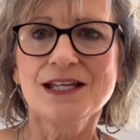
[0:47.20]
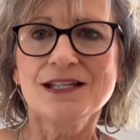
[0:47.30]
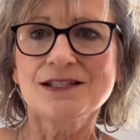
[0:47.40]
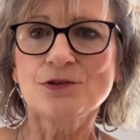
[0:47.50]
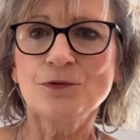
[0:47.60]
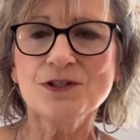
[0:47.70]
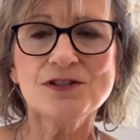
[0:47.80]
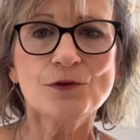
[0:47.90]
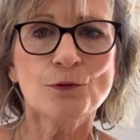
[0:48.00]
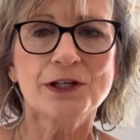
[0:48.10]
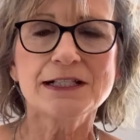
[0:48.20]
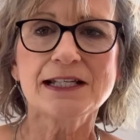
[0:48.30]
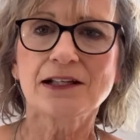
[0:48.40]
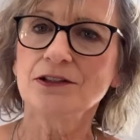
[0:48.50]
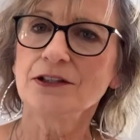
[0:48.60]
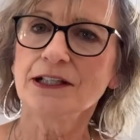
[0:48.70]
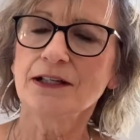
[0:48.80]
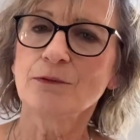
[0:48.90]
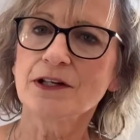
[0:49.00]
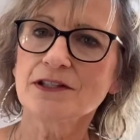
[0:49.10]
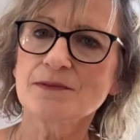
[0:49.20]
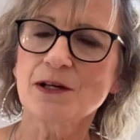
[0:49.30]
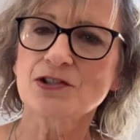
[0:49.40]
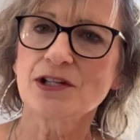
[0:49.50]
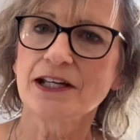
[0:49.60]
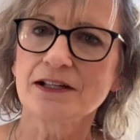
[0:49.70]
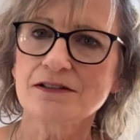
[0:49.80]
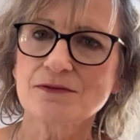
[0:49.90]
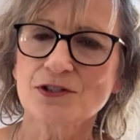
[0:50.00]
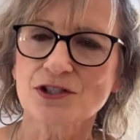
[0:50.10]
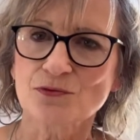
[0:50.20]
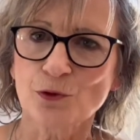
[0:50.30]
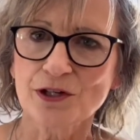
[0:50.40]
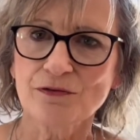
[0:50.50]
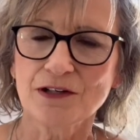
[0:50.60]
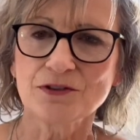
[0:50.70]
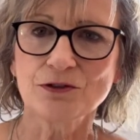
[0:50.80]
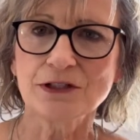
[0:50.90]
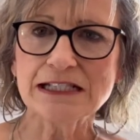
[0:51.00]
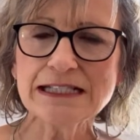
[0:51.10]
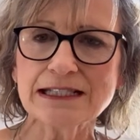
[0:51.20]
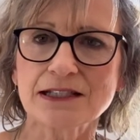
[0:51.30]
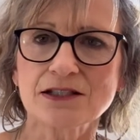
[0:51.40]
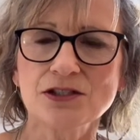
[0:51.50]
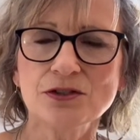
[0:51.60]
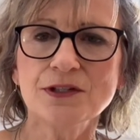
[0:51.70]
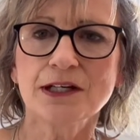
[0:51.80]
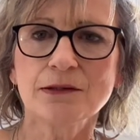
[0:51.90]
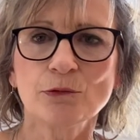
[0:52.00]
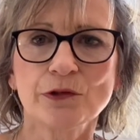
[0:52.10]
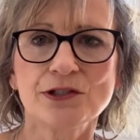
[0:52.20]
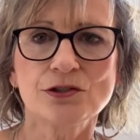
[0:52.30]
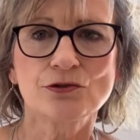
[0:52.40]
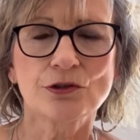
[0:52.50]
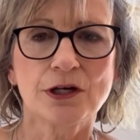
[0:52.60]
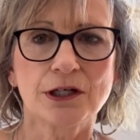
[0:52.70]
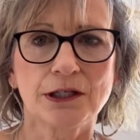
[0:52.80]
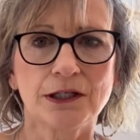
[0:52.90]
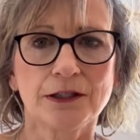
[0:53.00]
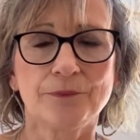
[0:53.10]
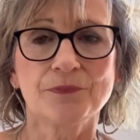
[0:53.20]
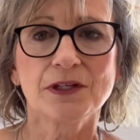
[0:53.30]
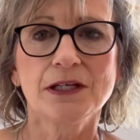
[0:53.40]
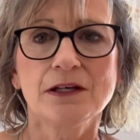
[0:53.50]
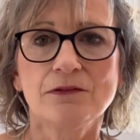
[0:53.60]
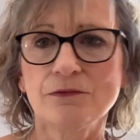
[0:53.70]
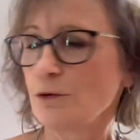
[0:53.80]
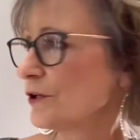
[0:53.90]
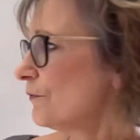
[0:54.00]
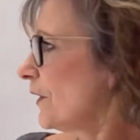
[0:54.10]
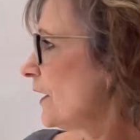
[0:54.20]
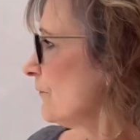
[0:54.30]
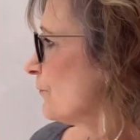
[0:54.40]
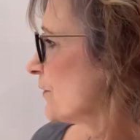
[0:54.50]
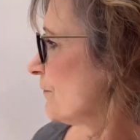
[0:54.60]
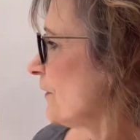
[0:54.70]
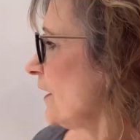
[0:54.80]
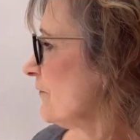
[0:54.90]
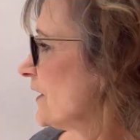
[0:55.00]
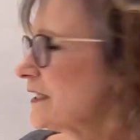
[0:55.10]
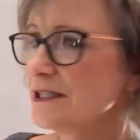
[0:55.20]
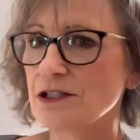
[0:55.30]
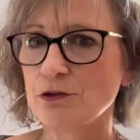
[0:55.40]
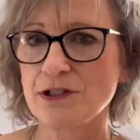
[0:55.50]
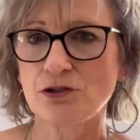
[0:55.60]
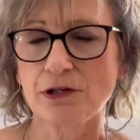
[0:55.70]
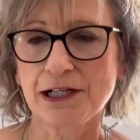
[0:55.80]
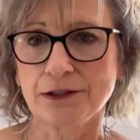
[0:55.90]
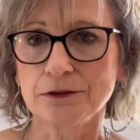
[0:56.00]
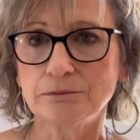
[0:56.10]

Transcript: So first of all, we're going to take a look at one of the special angles, which is 45 degrees. And to do that, I'm going to draw a 45, 45, 90 degree triangle.